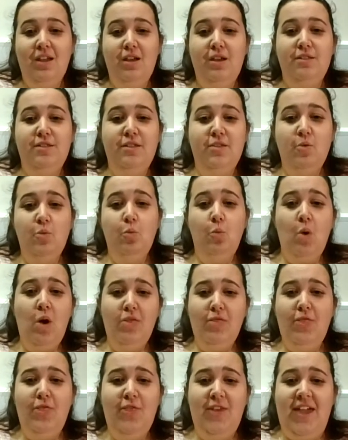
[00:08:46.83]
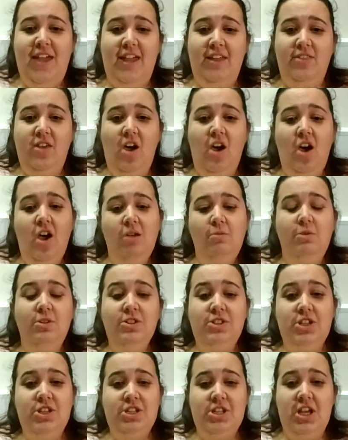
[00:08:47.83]
So, the one thing that I
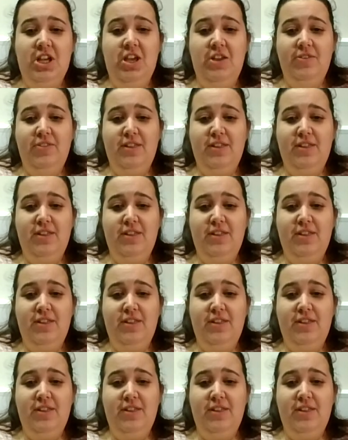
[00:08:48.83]
want to do